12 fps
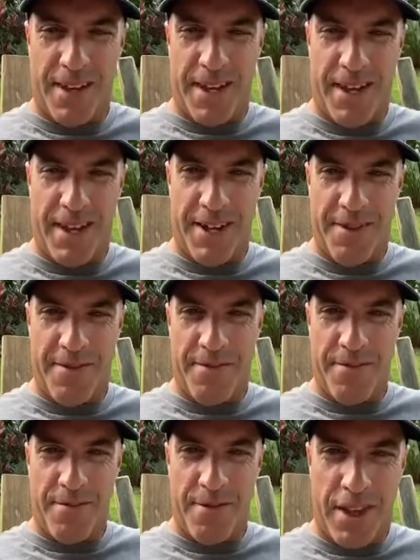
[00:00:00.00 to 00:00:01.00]
Hey, hey.
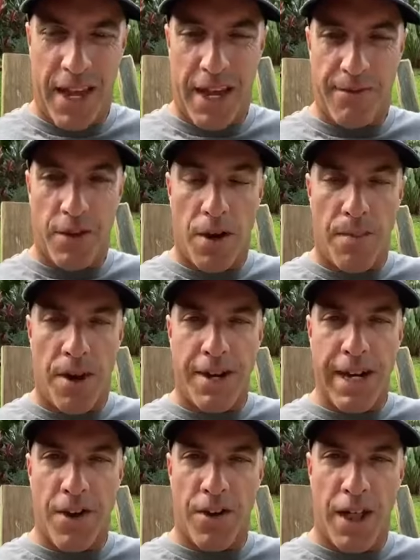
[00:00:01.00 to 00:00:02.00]
Hey, if you come
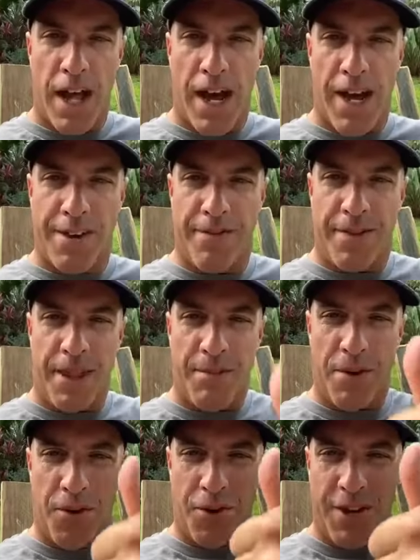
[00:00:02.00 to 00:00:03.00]
on here live,
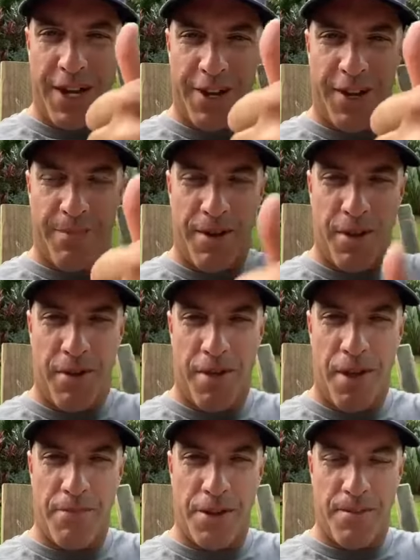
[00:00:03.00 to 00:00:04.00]
let me know you're here. Give me a
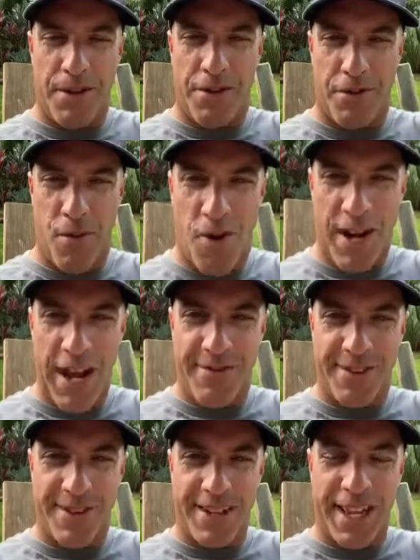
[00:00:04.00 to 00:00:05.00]
little thumbs up. This is Mark
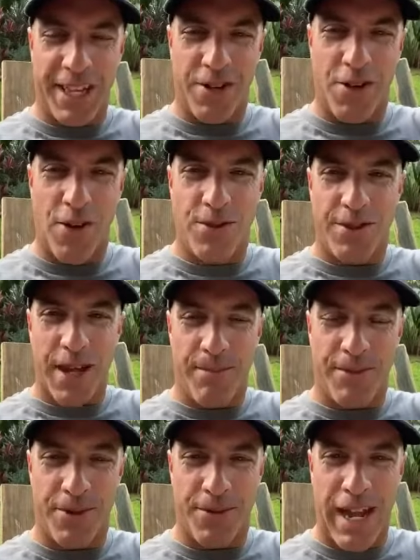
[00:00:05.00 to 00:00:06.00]
Avens, The Daily Dose,
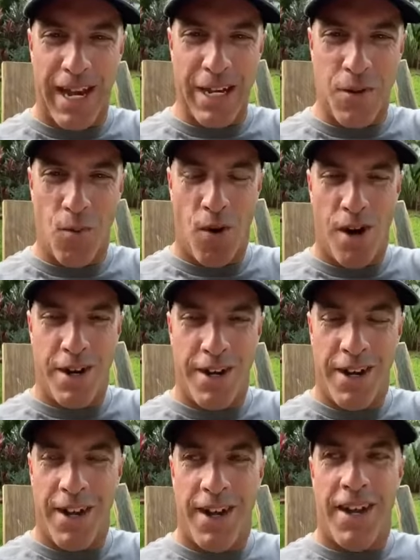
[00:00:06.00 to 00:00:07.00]
episode
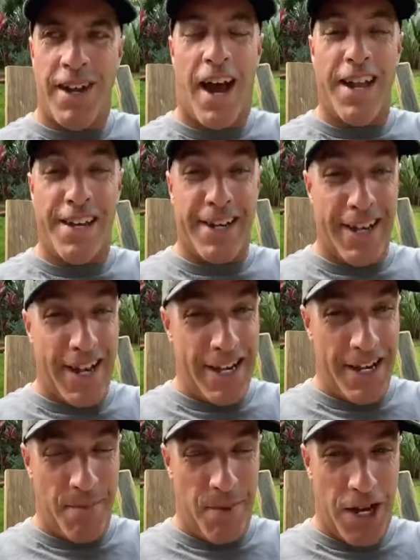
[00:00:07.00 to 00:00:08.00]
91. I didn't
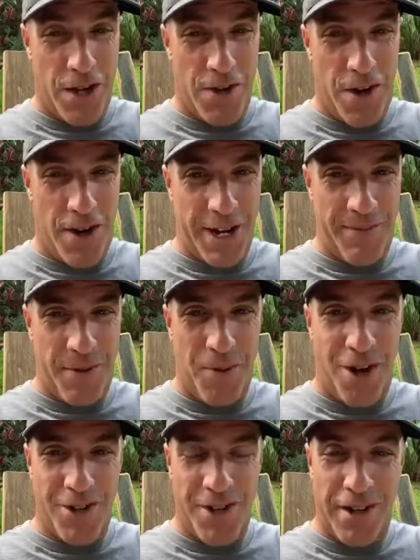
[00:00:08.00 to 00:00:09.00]
get eaten by a shark. If you
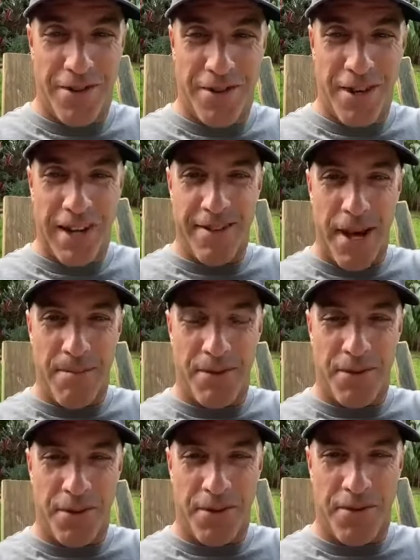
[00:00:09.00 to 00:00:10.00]
watched yesterday's
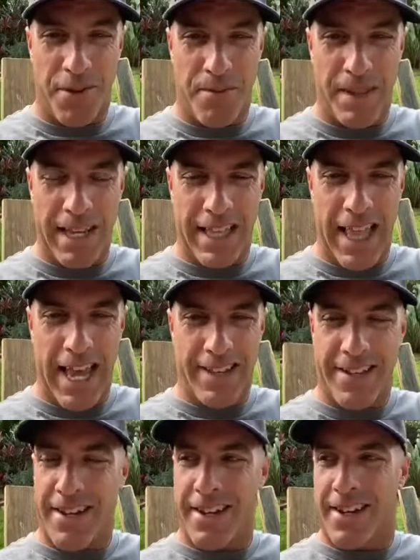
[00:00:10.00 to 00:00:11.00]
episode from the
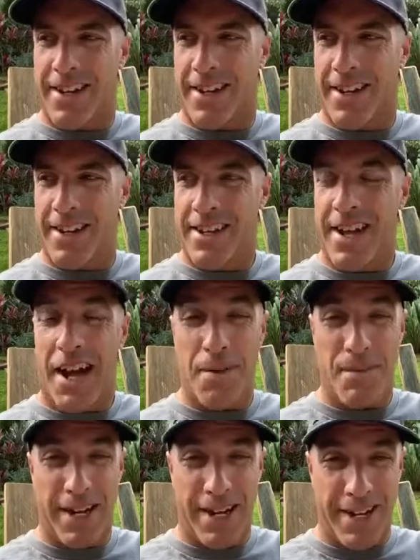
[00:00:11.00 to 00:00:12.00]
Atlantic,
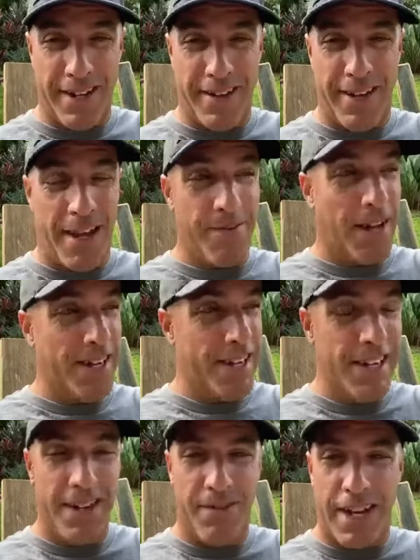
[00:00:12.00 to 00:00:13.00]
I made it in safe. I
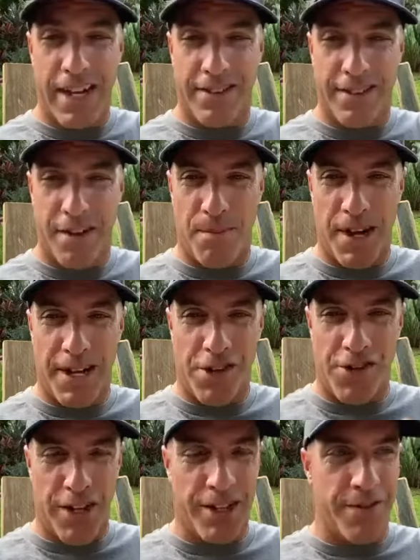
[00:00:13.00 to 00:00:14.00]
didn't even get stung by any
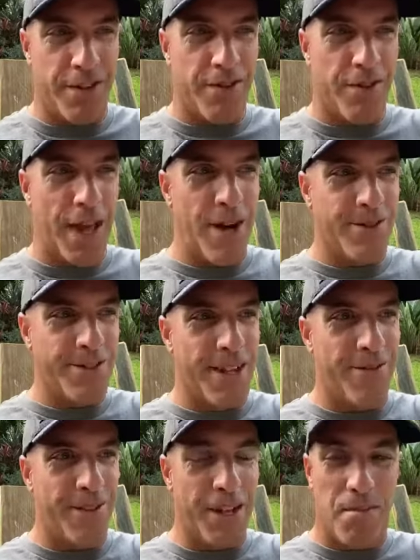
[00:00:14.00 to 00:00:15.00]
jellyfish, so that was
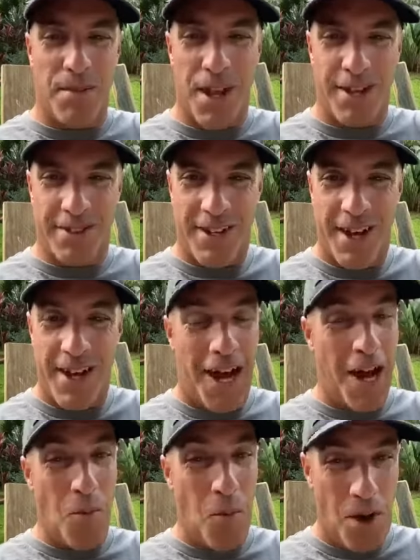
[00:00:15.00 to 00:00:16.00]
definitely a plus.
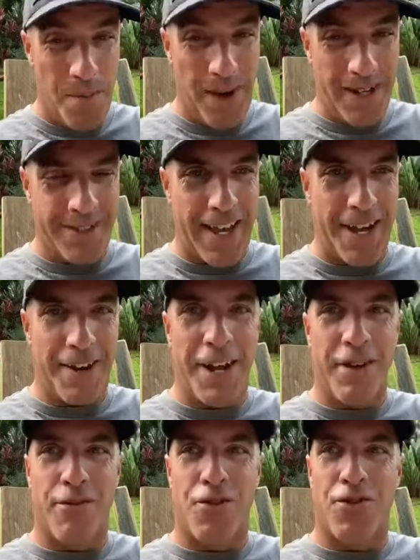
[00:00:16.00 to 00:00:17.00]
I won my
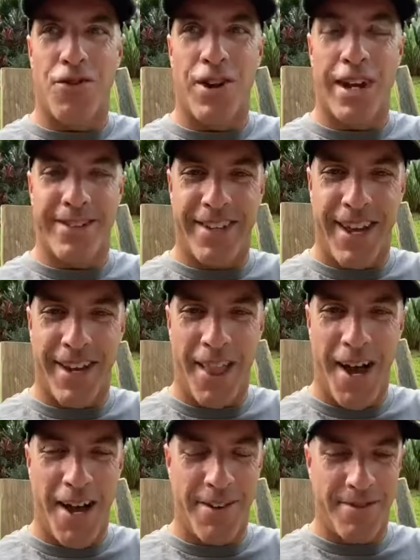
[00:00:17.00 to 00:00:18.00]
Saturday for sure. I stayed
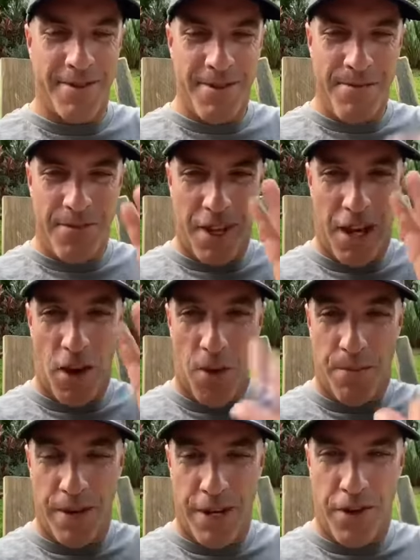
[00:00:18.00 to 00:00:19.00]
alive. And I
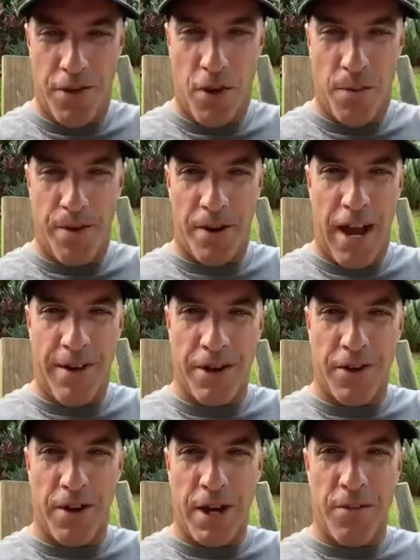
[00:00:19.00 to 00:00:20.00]
hope you did too. I hope you're
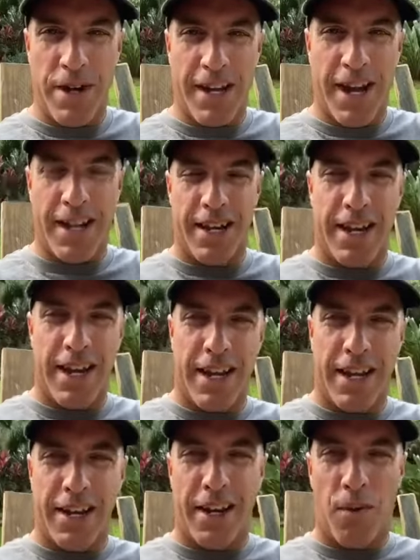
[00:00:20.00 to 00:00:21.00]
having a great weekend.
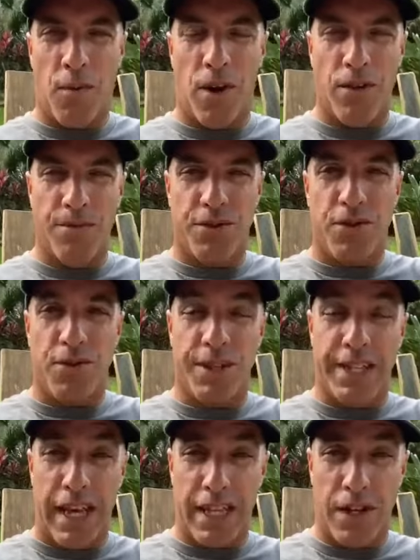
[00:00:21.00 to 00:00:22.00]
And uh, welcome to
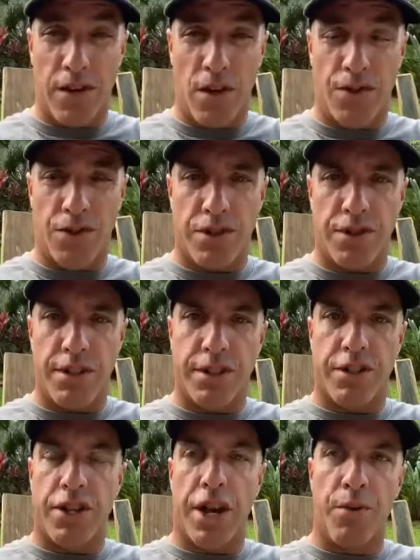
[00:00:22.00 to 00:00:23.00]
the Daily Dose. Just to
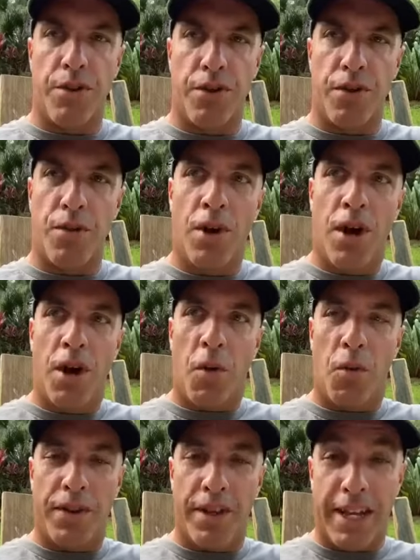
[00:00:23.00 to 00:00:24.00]
share with you
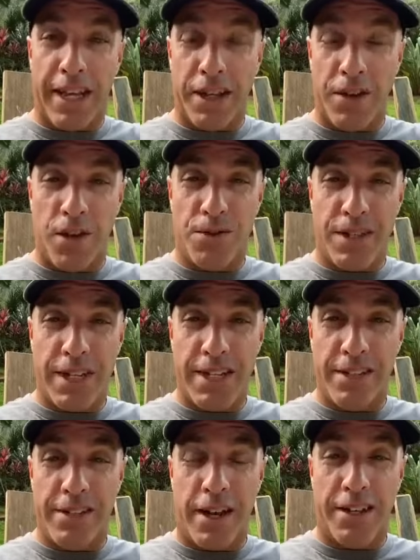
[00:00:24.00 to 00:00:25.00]
what the Daily Dose
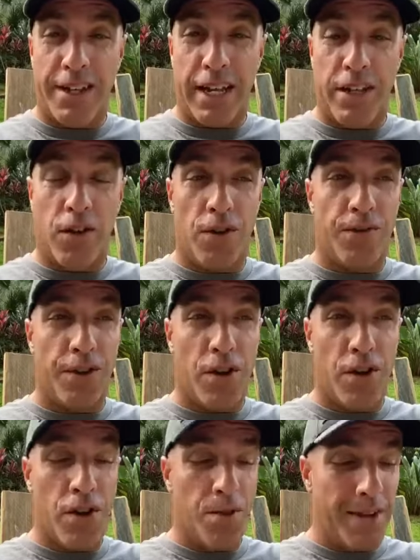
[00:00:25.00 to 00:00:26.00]
is a Daily Dose of
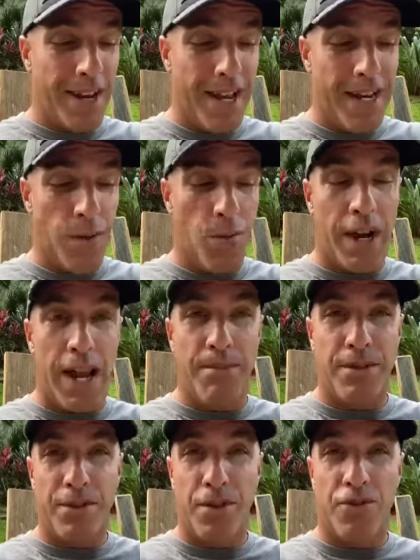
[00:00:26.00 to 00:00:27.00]
Encouragement 91
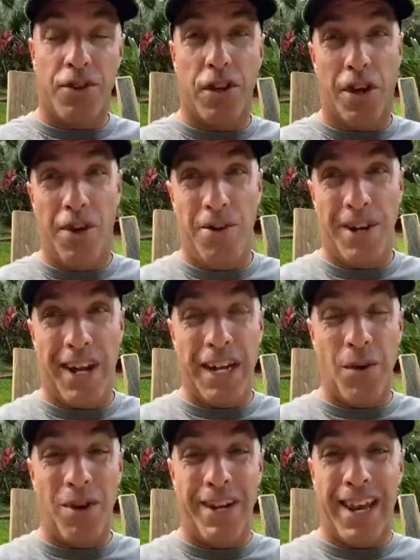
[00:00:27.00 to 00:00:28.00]
episodes ago,
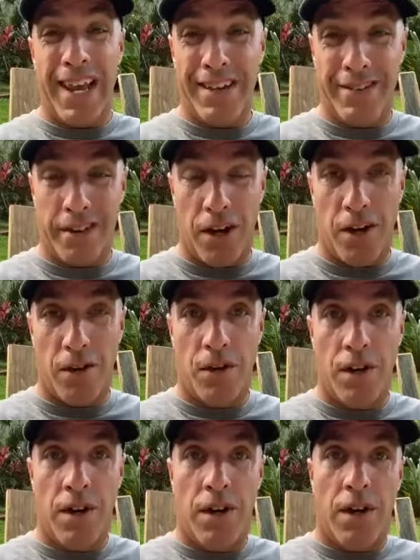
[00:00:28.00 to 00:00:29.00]
91 days
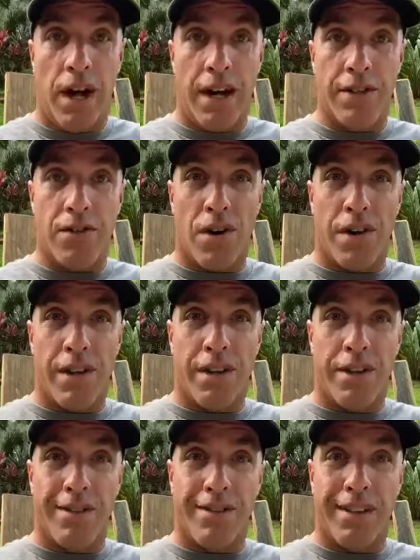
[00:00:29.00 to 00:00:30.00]
ago. I started
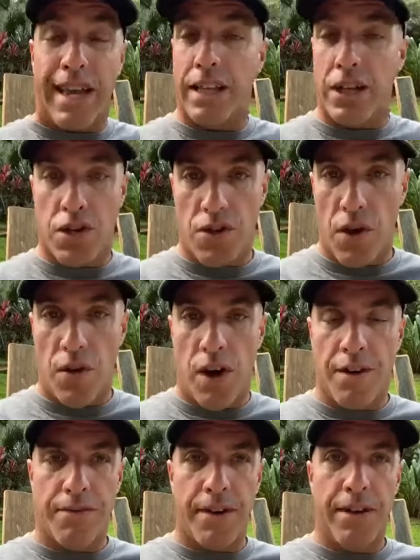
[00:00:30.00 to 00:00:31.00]
this daily show
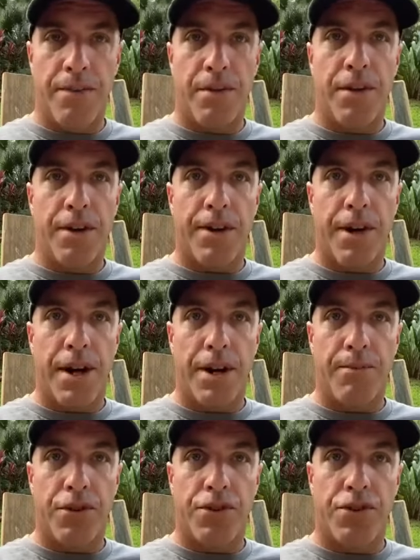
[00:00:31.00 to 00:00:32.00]
on Facebook
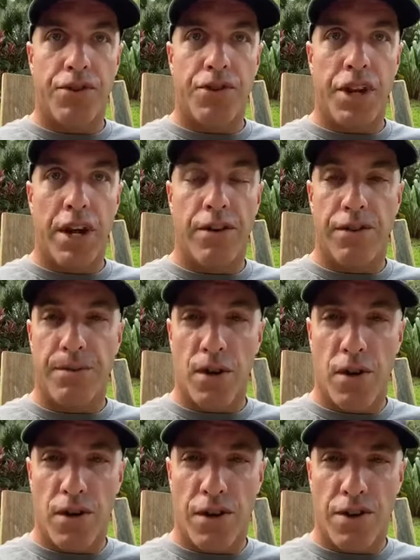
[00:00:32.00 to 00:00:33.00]
um, to just share some
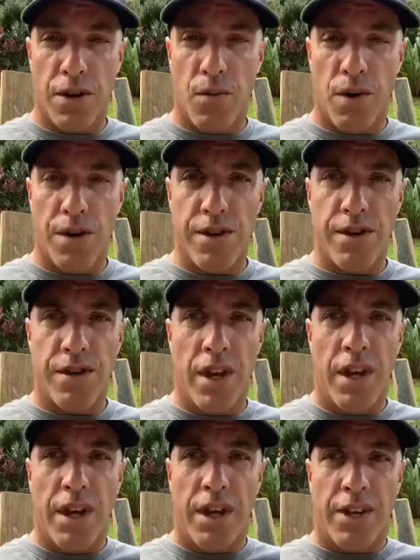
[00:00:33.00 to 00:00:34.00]
encouraging words,
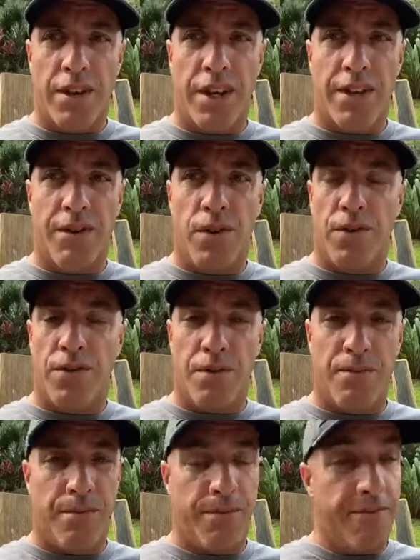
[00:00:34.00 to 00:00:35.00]
to give you
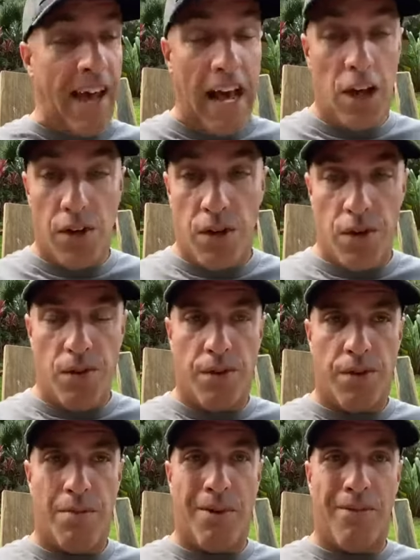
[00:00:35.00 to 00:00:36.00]
some value
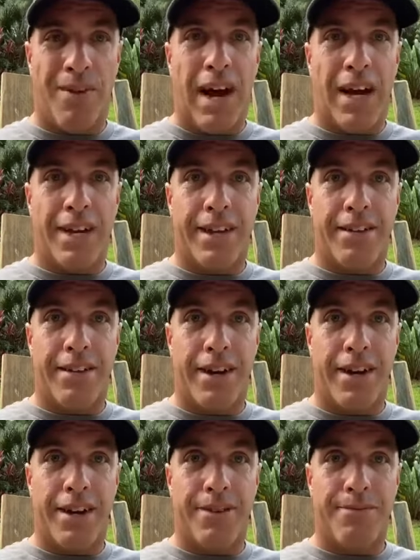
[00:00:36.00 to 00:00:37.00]
to provide
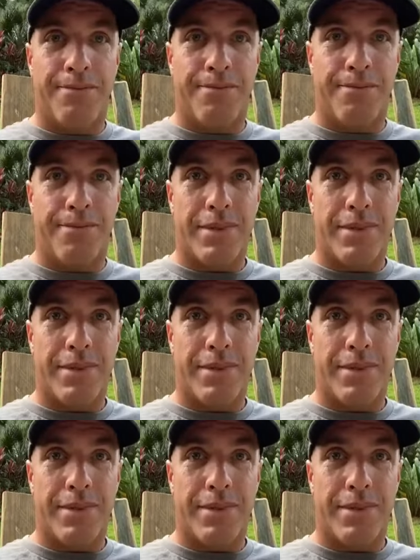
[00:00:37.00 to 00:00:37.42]
um,